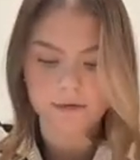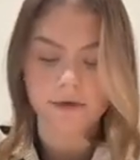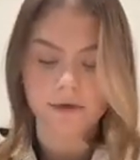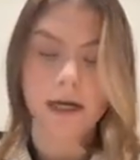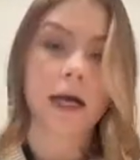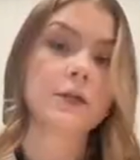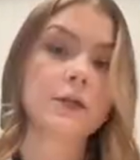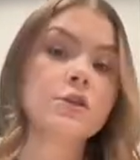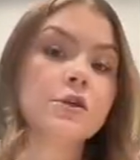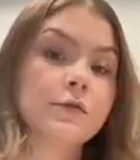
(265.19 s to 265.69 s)
It
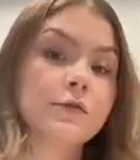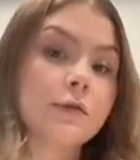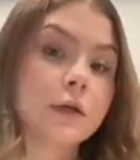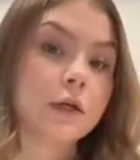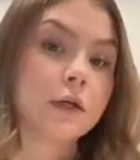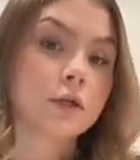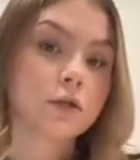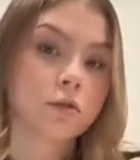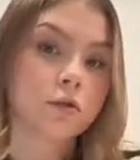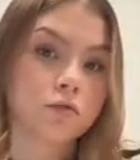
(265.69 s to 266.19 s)
actually
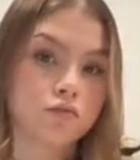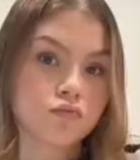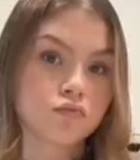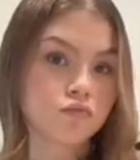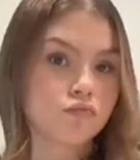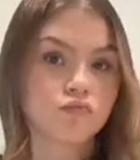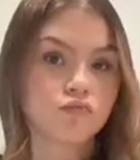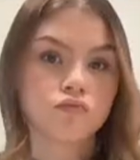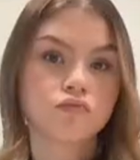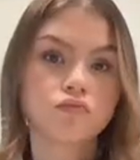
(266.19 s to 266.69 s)
feels
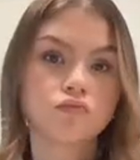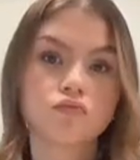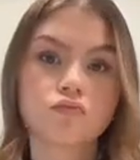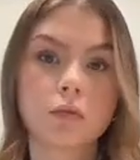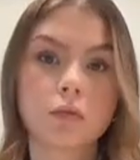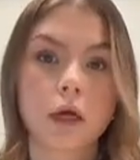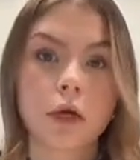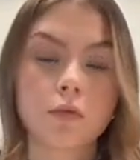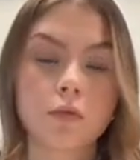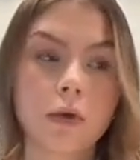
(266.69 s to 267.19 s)

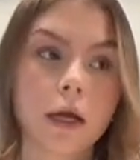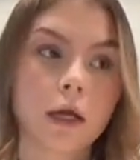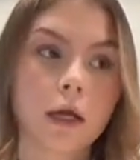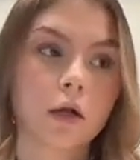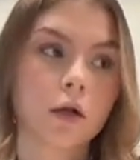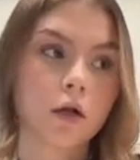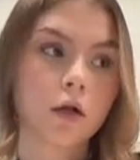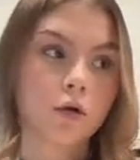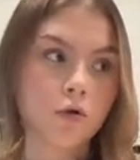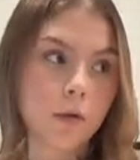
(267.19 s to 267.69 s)
like a
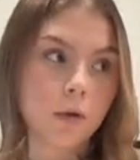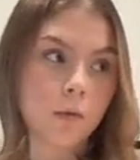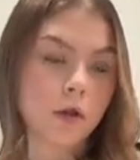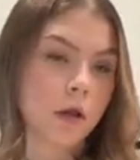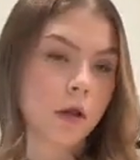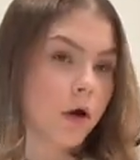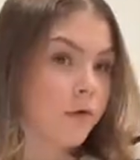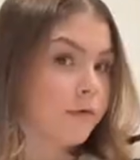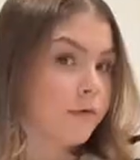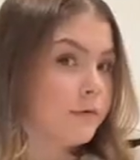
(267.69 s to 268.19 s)
regular normal
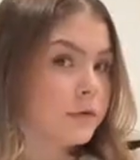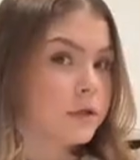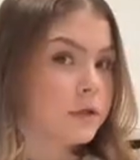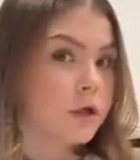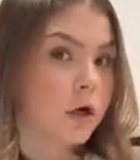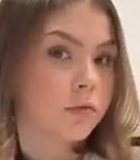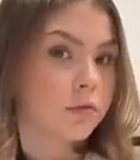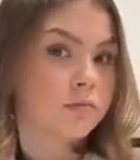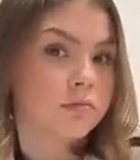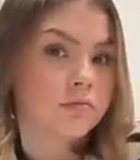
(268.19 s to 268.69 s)
loaf, so
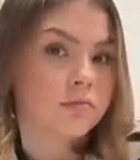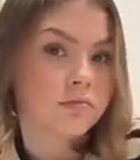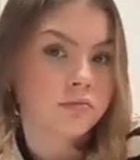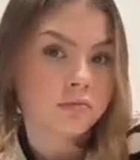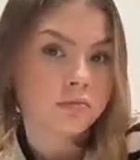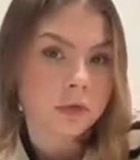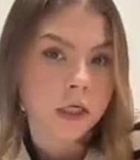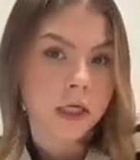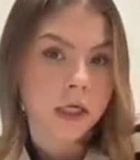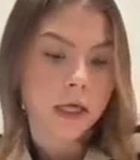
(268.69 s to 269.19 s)

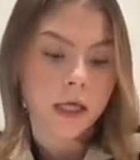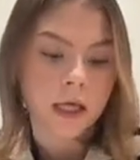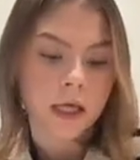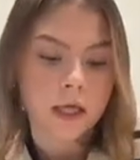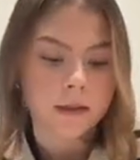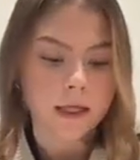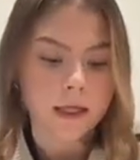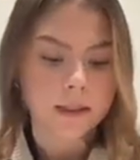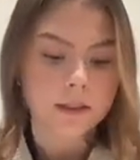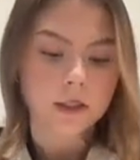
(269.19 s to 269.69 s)

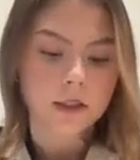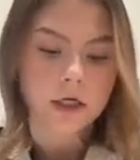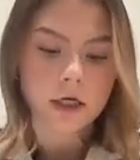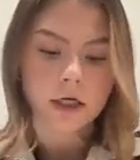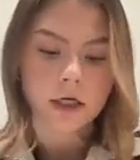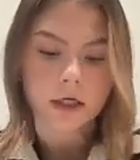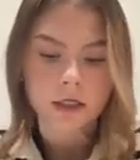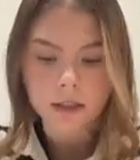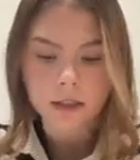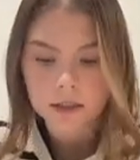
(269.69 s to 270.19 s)
that's
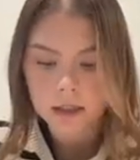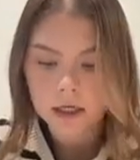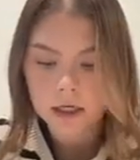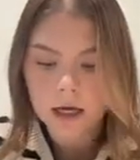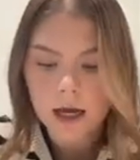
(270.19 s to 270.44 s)
good.